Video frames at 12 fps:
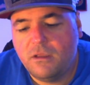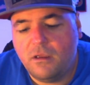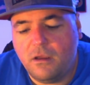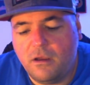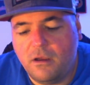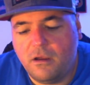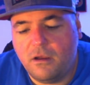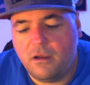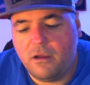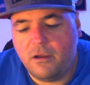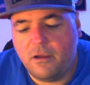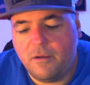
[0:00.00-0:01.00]

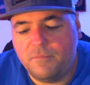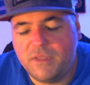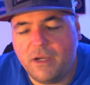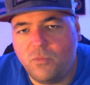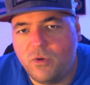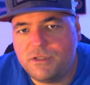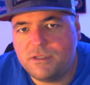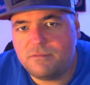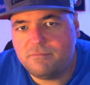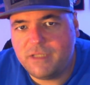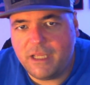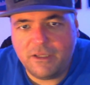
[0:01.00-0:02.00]
Uh, that was
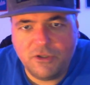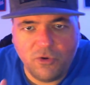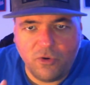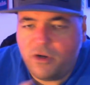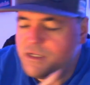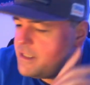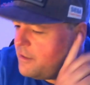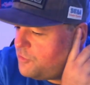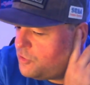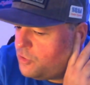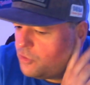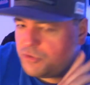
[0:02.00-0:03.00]
that you always have
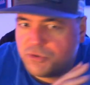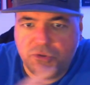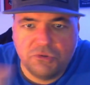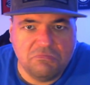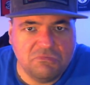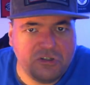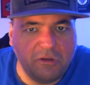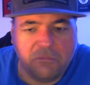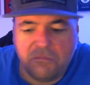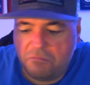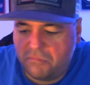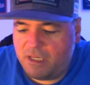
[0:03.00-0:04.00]
to go through
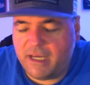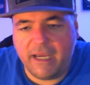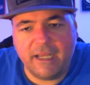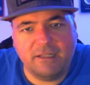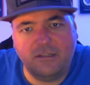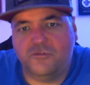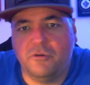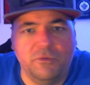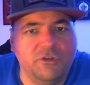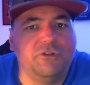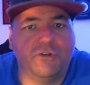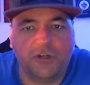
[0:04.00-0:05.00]
some guy that's from
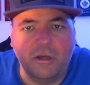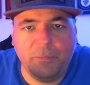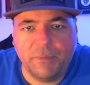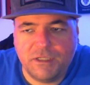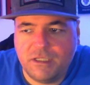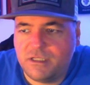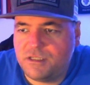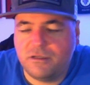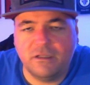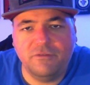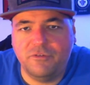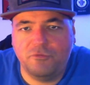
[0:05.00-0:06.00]
another company. It's
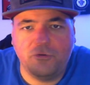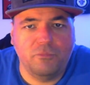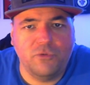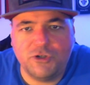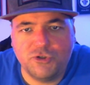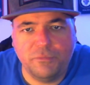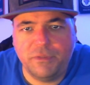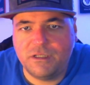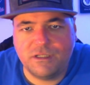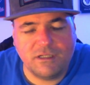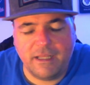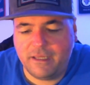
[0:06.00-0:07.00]
not even from Retrobit.
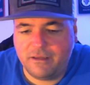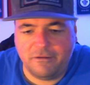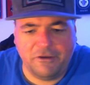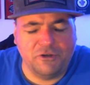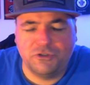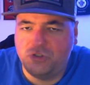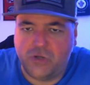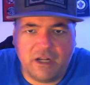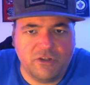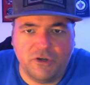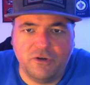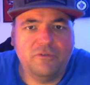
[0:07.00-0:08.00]
It's like a
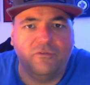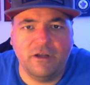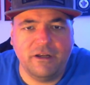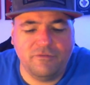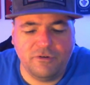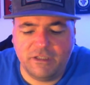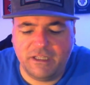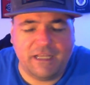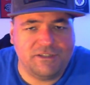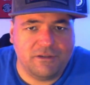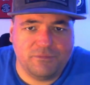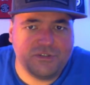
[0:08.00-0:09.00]
contractor or whatever that
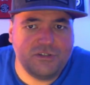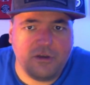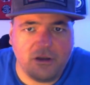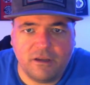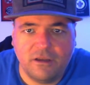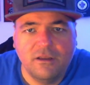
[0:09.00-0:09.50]
has some stock.